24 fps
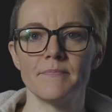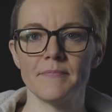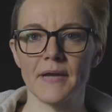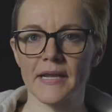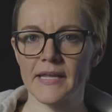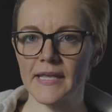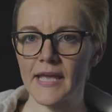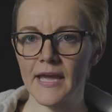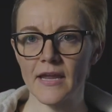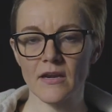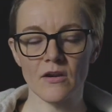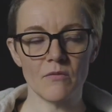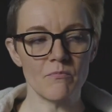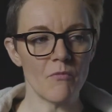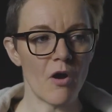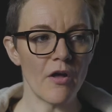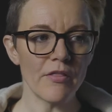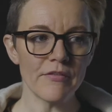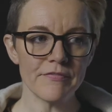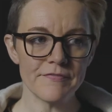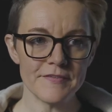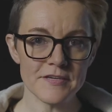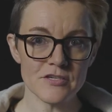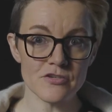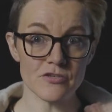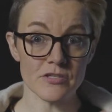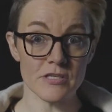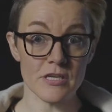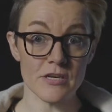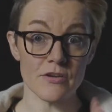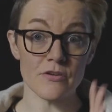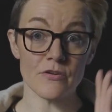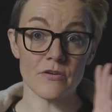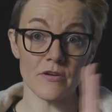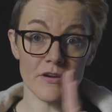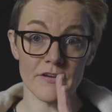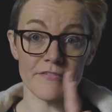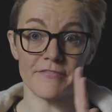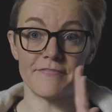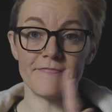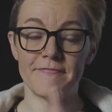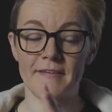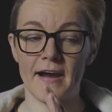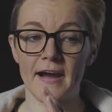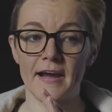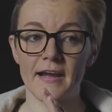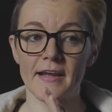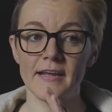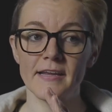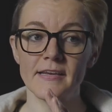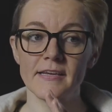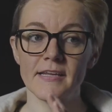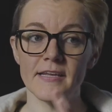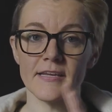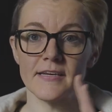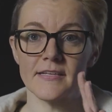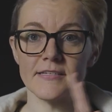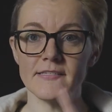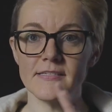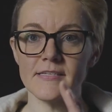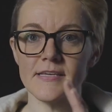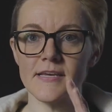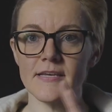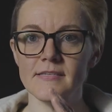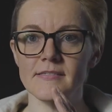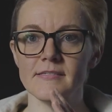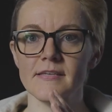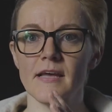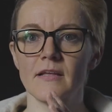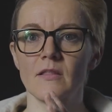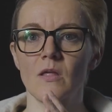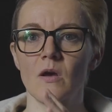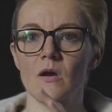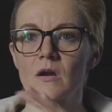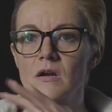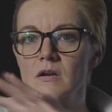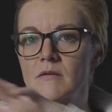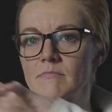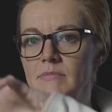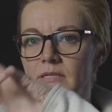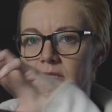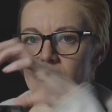again, all the features that you're going to find in a DSLR,